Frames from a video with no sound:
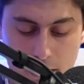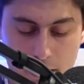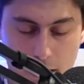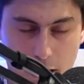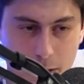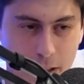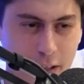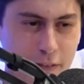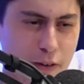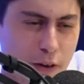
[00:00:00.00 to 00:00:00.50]

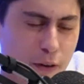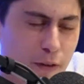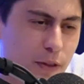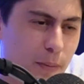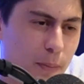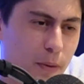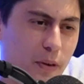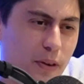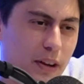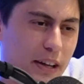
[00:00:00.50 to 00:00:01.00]
Even off
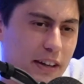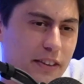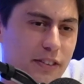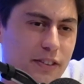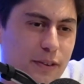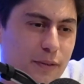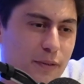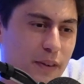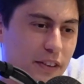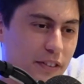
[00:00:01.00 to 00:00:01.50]
the ball, like, his
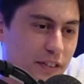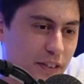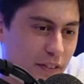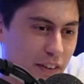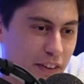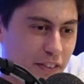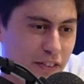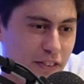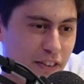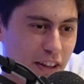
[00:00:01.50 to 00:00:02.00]
defensive
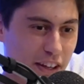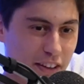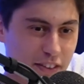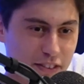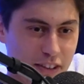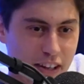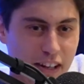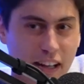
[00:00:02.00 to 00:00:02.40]
instincts